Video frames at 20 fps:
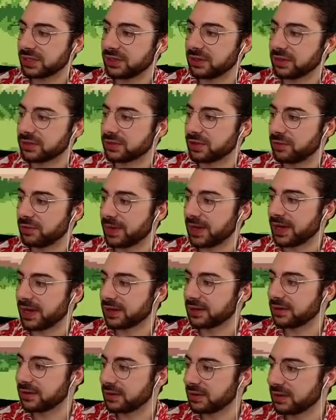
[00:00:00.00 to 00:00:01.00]
not so
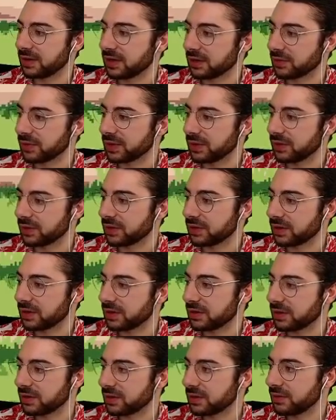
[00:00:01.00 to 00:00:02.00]
bad now that we look at it.
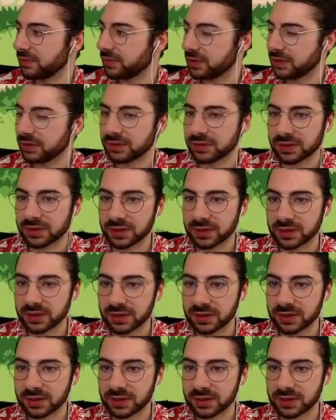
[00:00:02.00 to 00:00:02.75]
What do you think?